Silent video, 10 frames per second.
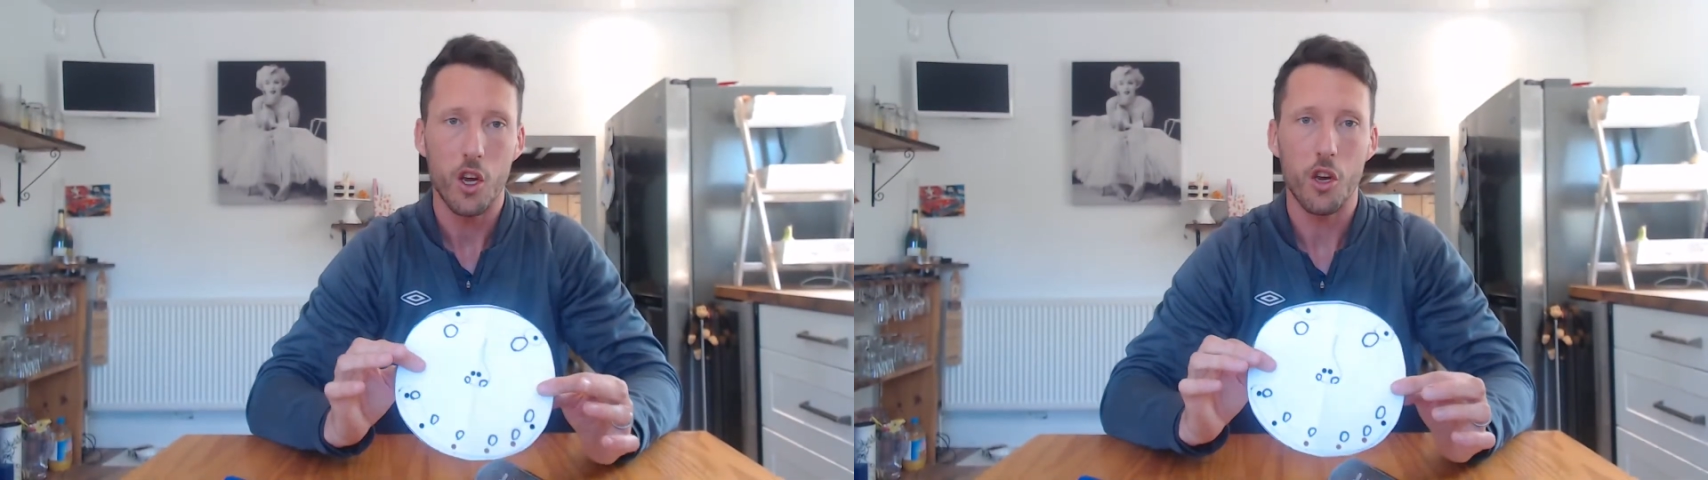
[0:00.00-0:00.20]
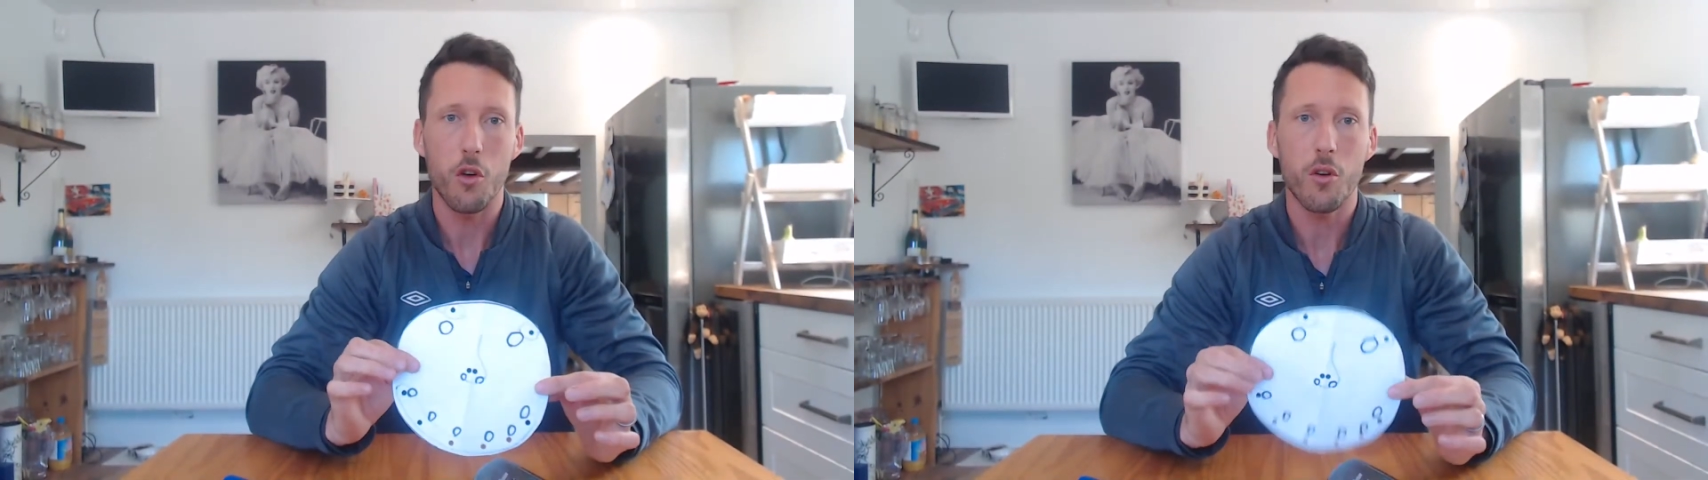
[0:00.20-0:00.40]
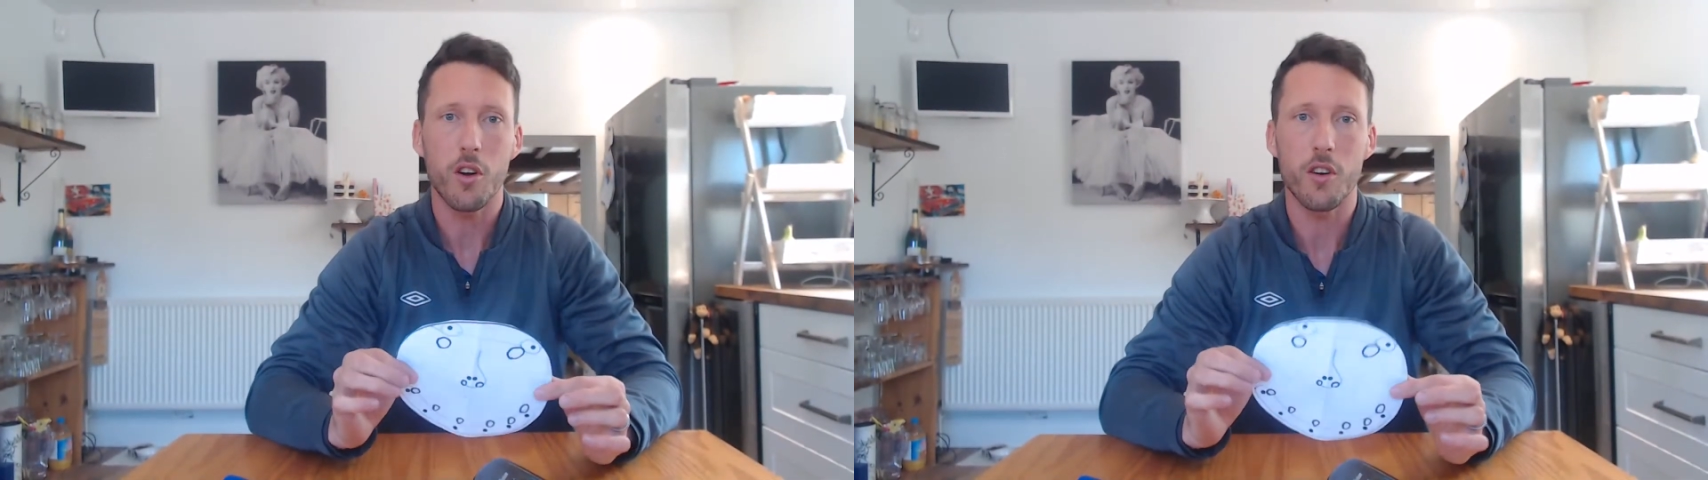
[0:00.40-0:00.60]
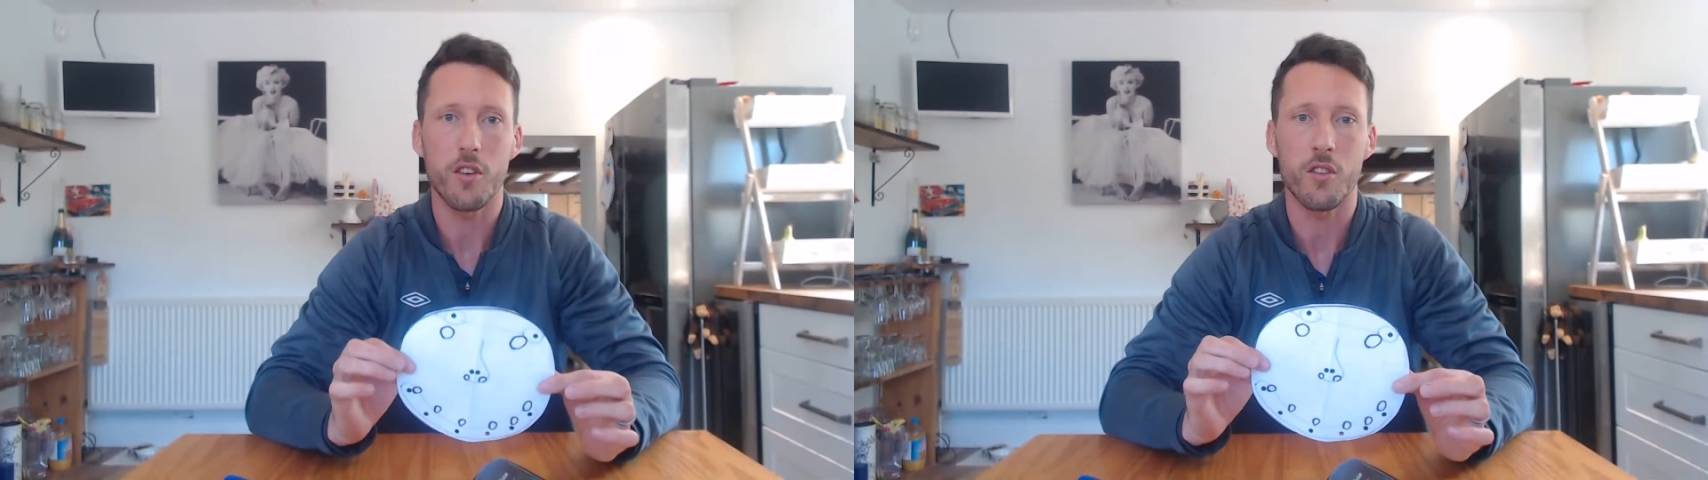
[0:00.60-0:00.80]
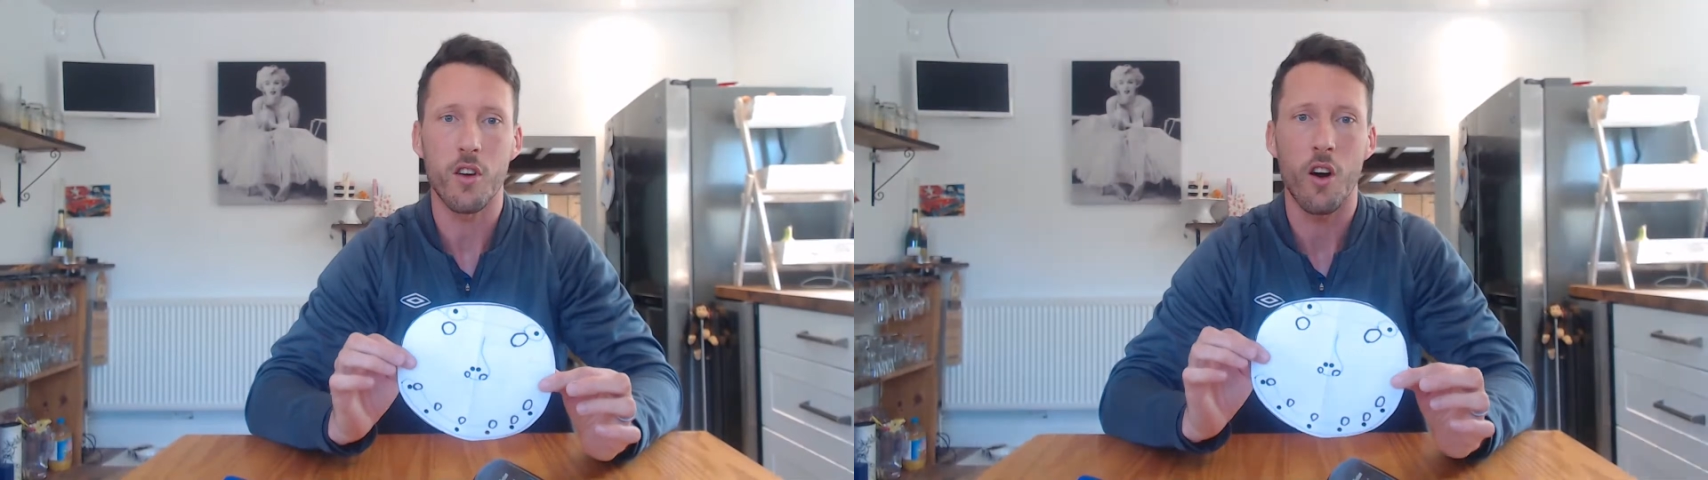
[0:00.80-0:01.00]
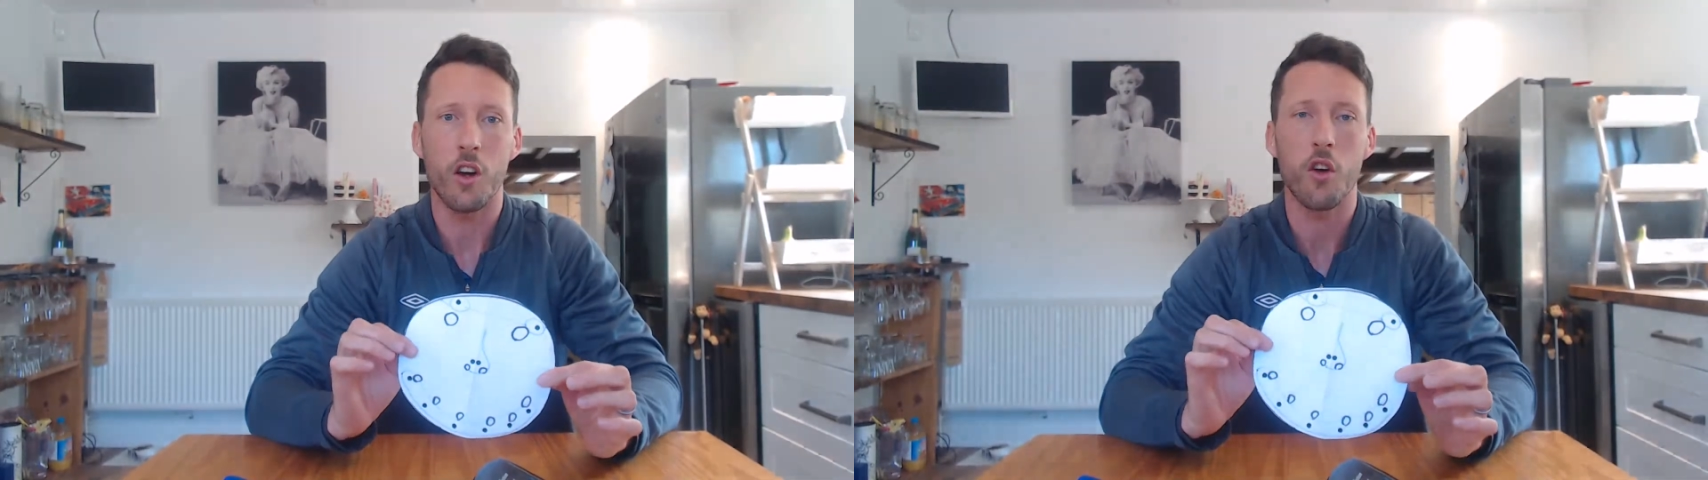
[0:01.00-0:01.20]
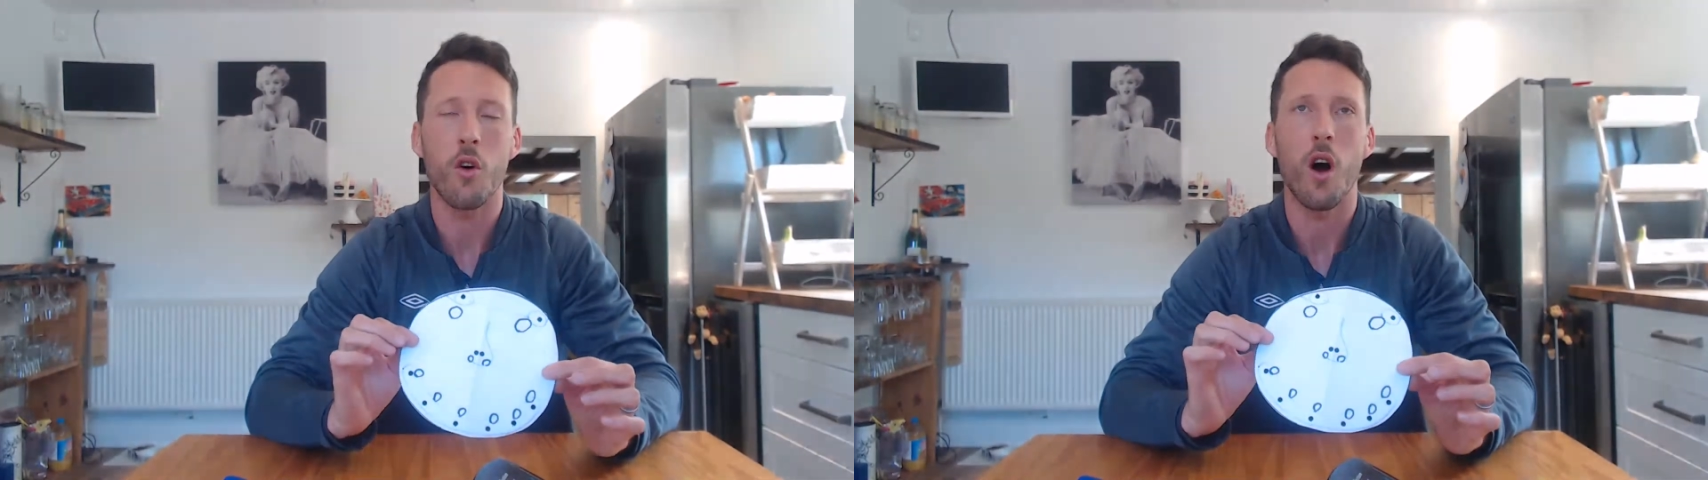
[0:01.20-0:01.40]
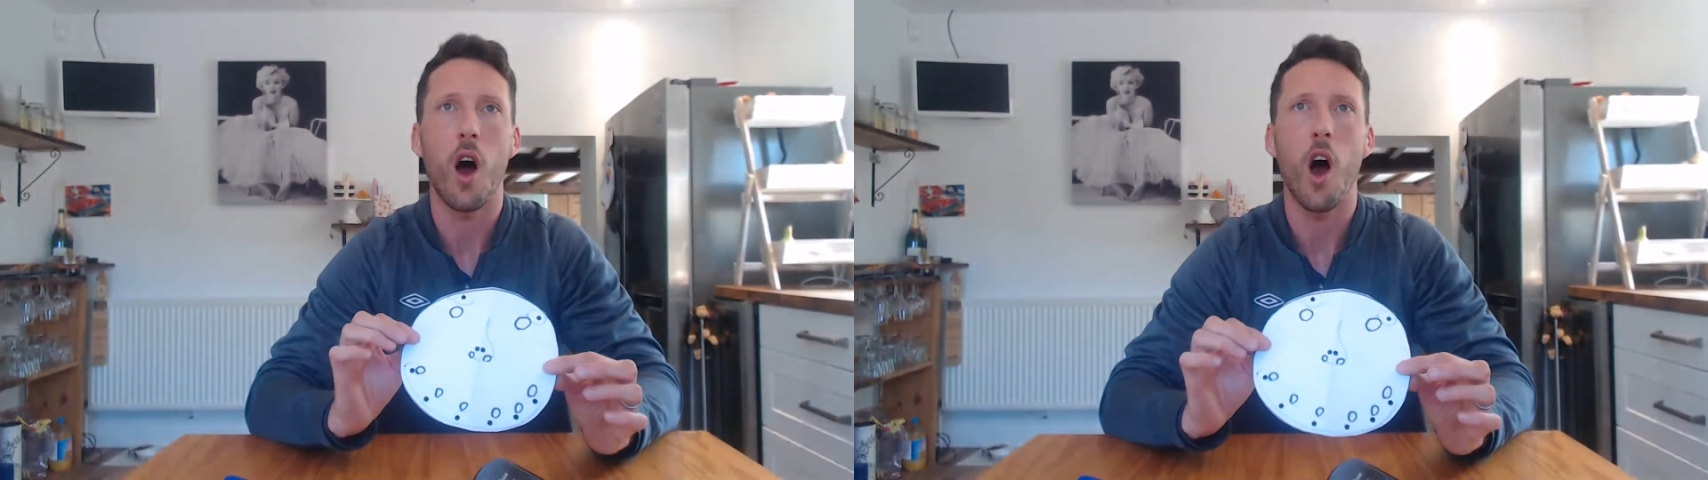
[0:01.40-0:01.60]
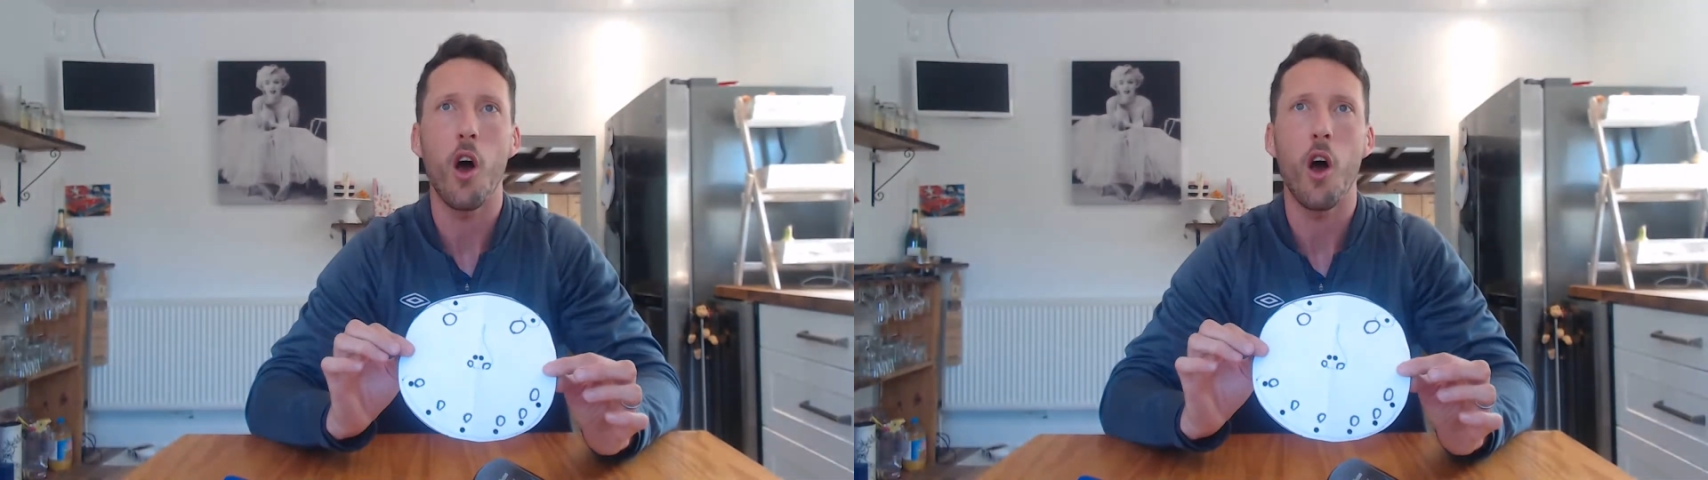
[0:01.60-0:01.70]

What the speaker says: you could design your